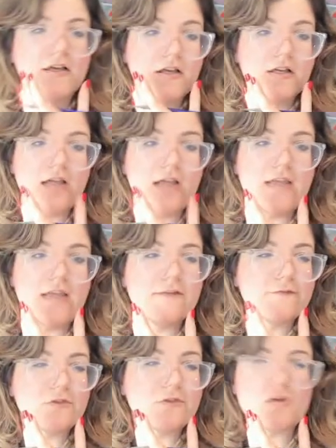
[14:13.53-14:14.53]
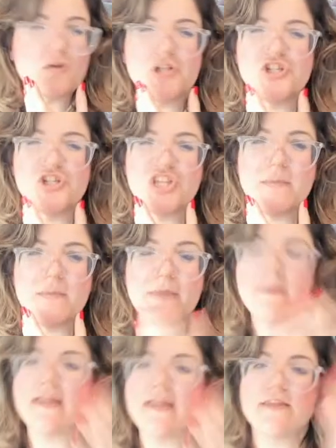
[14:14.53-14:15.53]
kind of, they're not chibi,
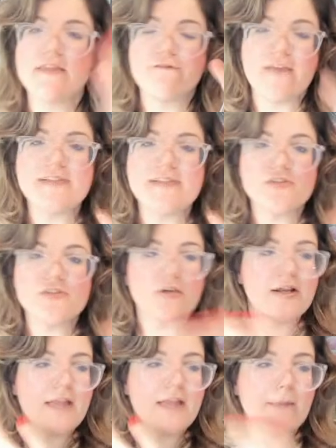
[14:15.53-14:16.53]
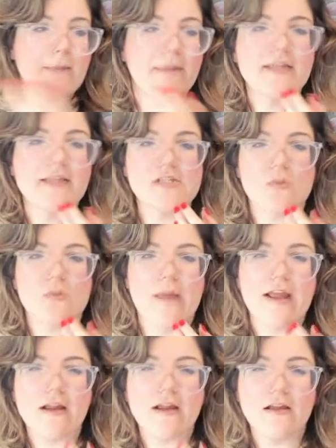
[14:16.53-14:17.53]
but like the faces are kind of like big and
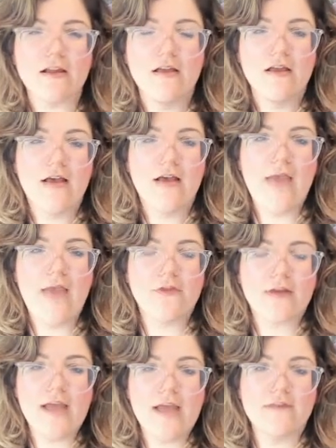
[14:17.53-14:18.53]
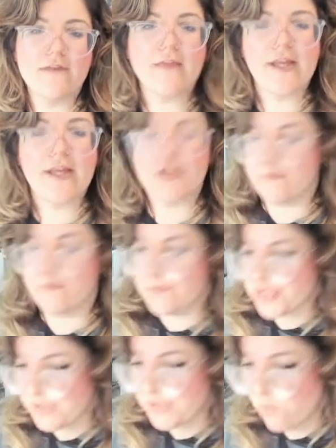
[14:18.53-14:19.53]
square. And they're kind of, like,
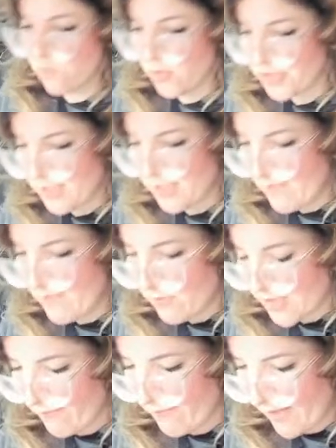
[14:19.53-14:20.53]
just more chibi, which I